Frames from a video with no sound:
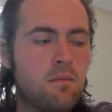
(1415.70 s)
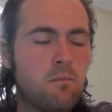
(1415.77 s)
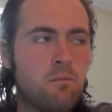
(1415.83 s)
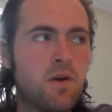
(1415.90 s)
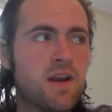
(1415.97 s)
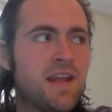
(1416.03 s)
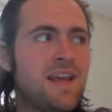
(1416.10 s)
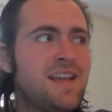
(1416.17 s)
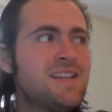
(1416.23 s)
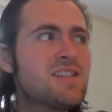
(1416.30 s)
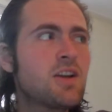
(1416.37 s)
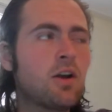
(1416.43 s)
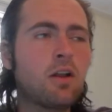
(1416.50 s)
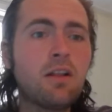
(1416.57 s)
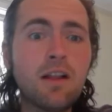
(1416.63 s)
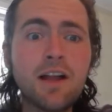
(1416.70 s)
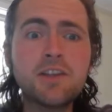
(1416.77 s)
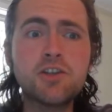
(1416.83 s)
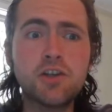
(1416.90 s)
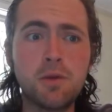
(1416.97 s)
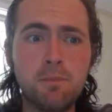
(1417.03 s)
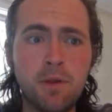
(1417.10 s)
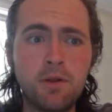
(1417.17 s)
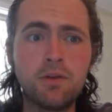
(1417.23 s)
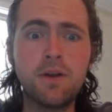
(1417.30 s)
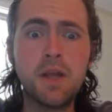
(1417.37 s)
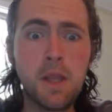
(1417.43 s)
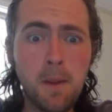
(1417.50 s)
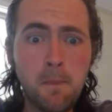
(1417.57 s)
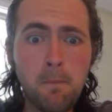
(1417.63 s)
But his clutch ability,